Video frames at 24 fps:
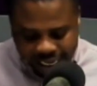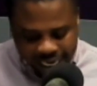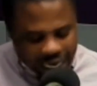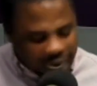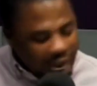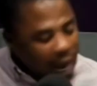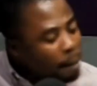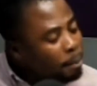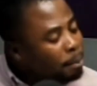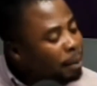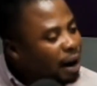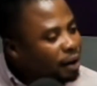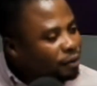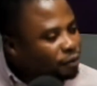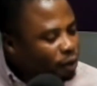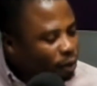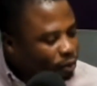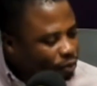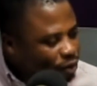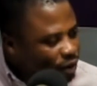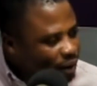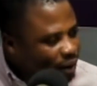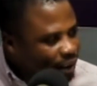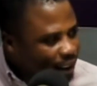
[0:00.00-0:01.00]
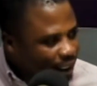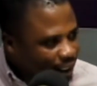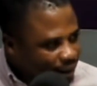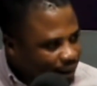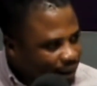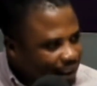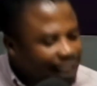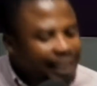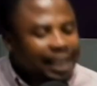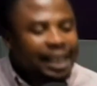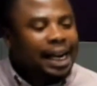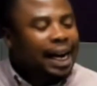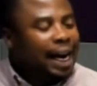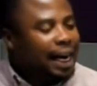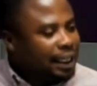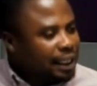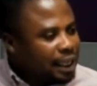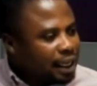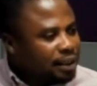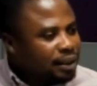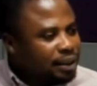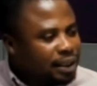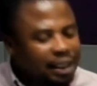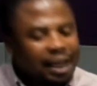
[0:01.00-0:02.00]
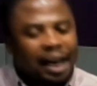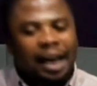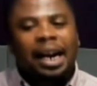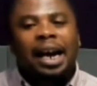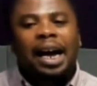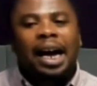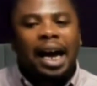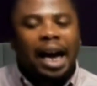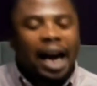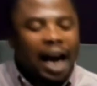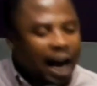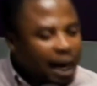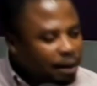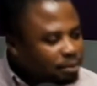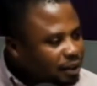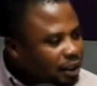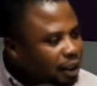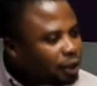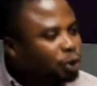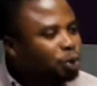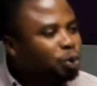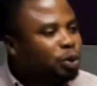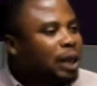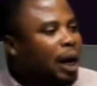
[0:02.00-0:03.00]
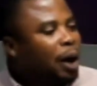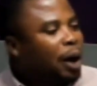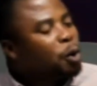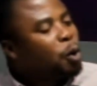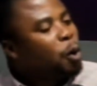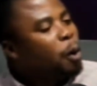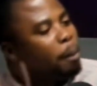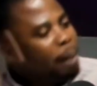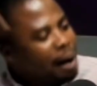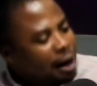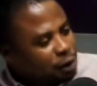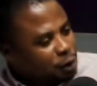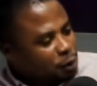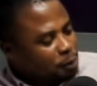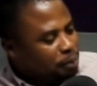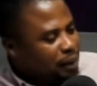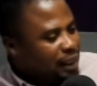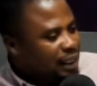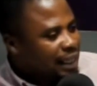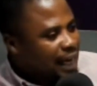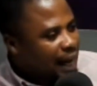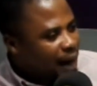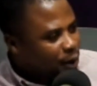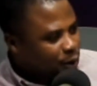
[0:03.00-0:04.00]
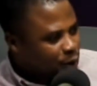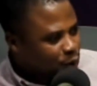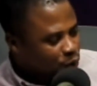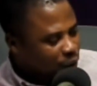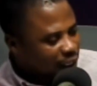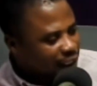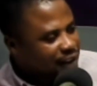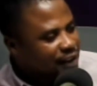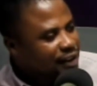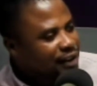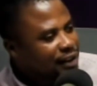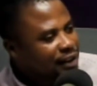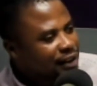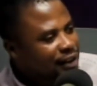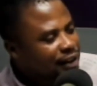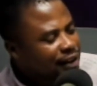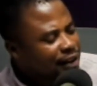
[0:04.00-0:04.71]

come back from recess, and then say that Hamza should now go back to playing out wide? And